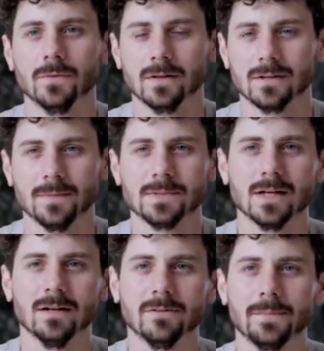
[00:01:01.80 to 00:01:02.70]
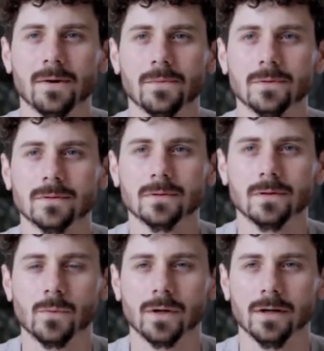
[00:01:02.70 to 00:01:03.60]
with a timescale of about
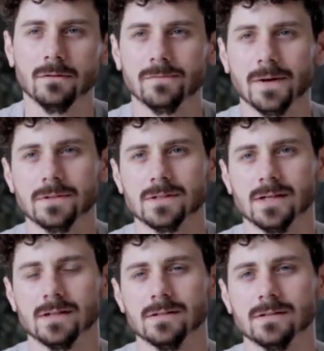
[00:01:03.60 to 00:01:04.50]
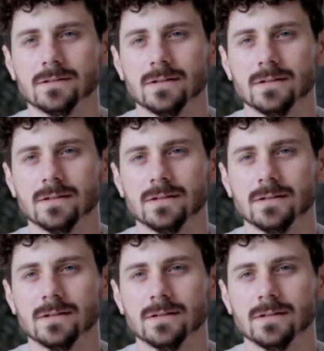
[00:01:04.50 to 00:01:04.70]
100 femtoseconds.